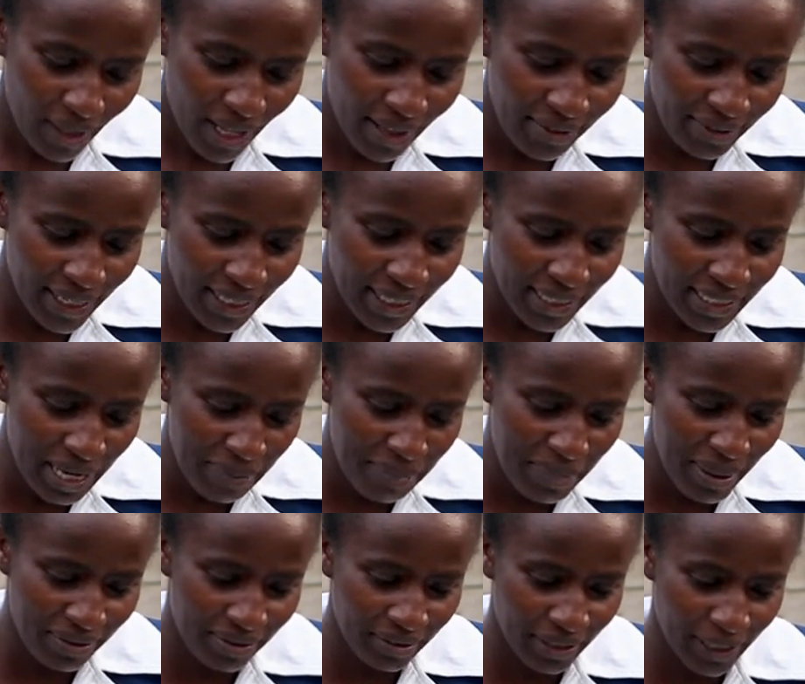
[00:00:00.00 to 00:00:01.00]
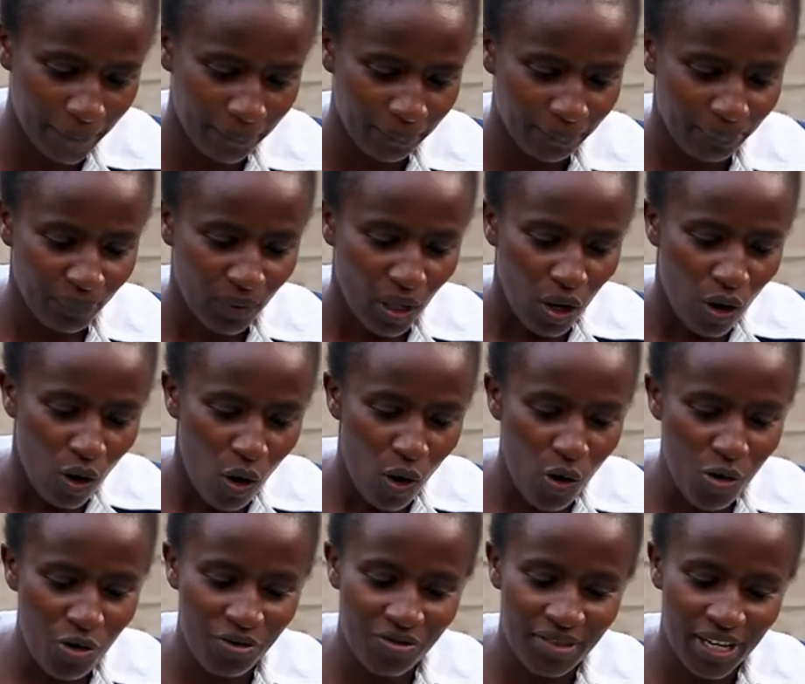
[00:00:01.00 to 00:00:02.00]
Then number three,
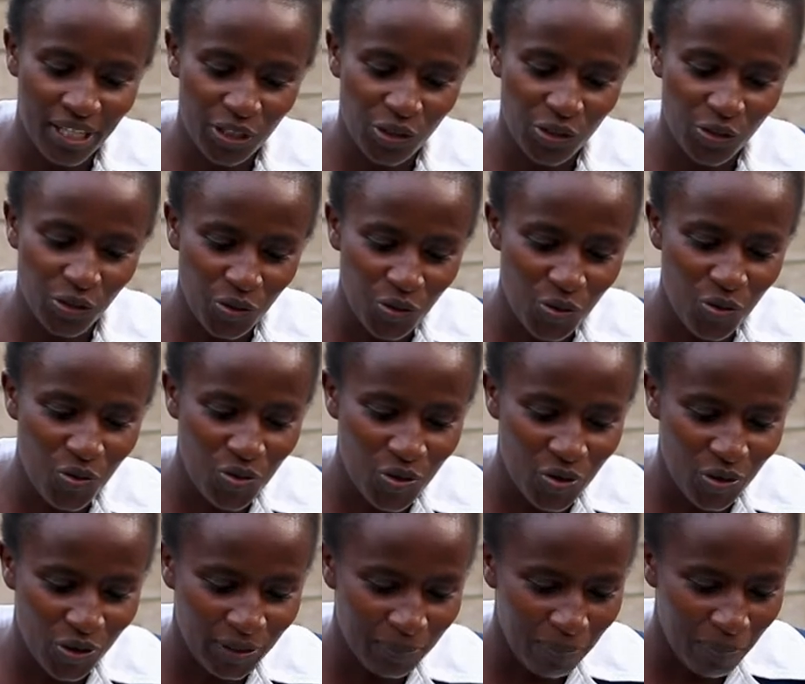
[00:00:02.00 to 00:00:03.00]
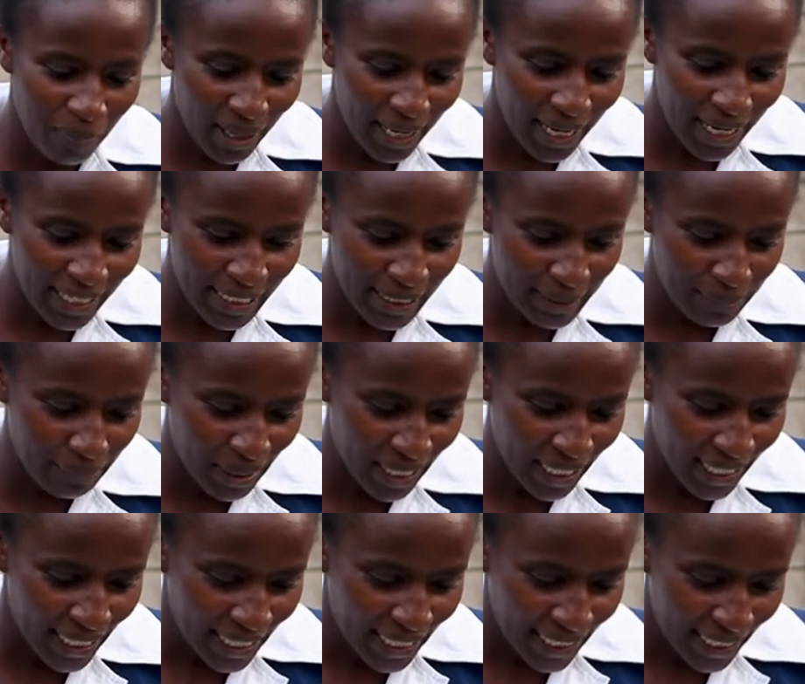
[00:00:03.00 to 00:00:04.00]
oh, that you could bless
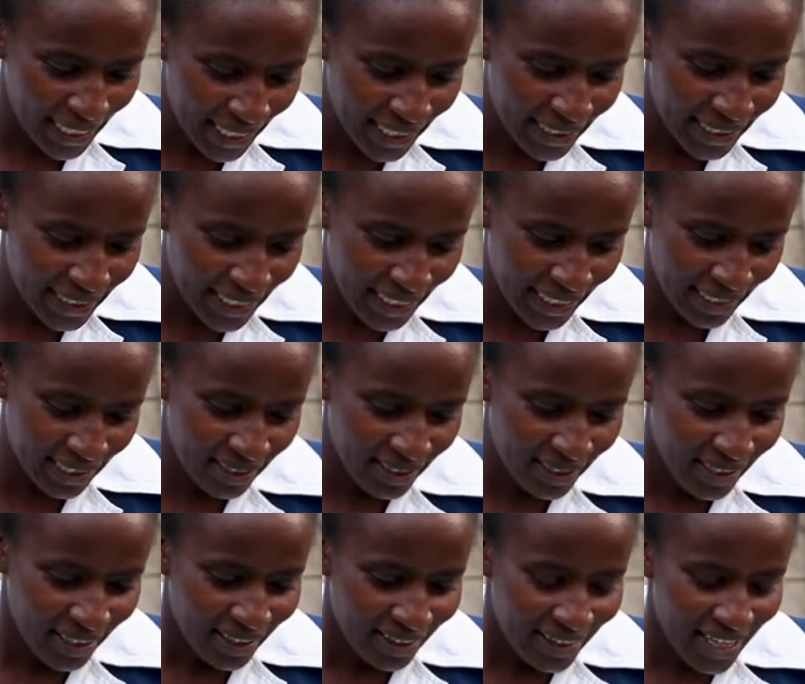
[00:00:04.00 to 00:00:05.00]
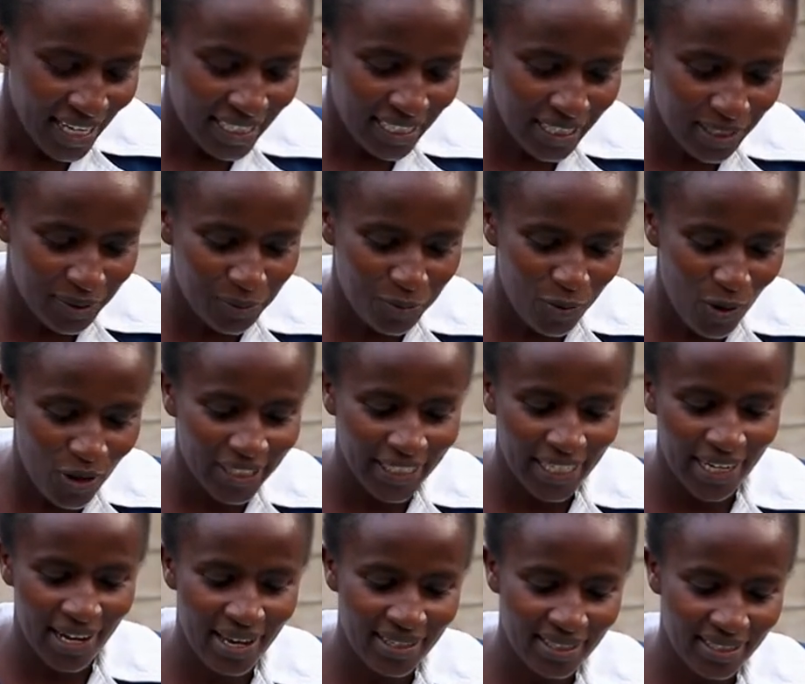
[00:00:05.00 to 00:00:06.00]
me indeed. That is what he
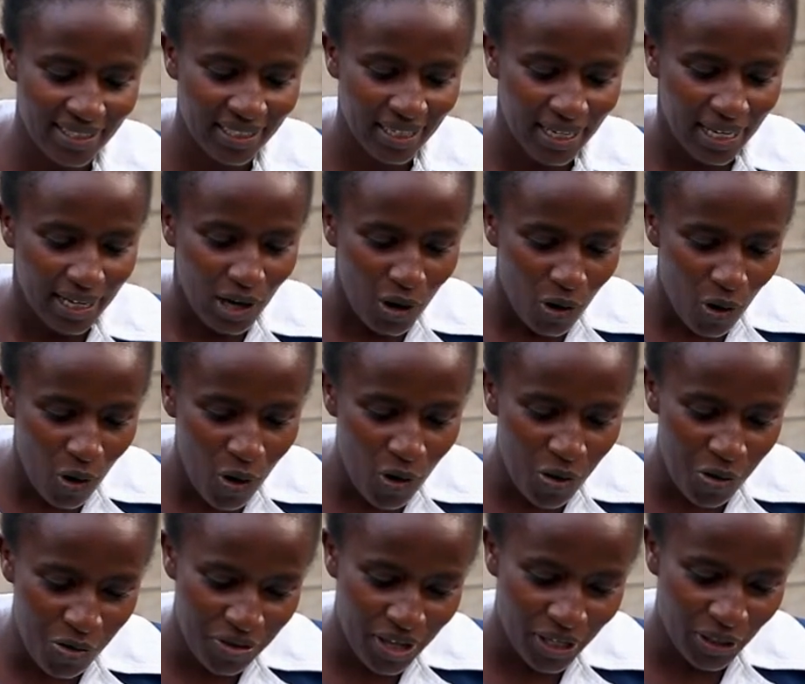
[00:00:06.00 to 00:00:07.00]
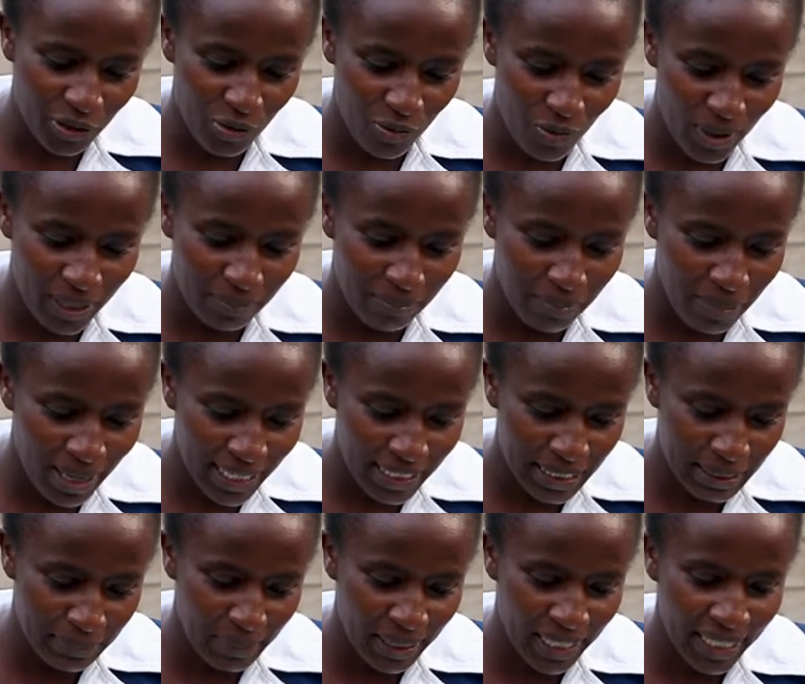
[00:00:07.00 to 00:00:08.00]
asked. Oh, that you will
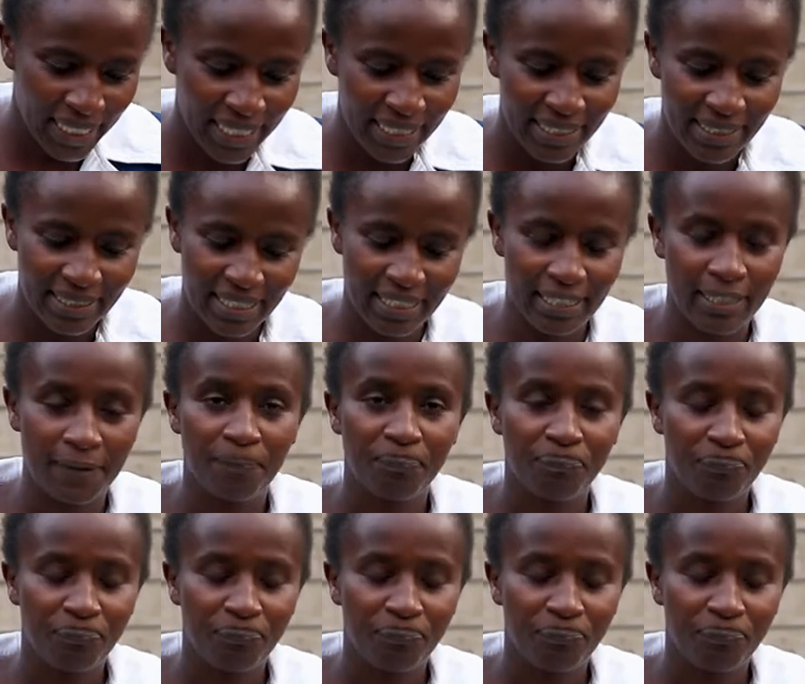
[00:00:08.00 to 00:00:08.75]
bless me indeed.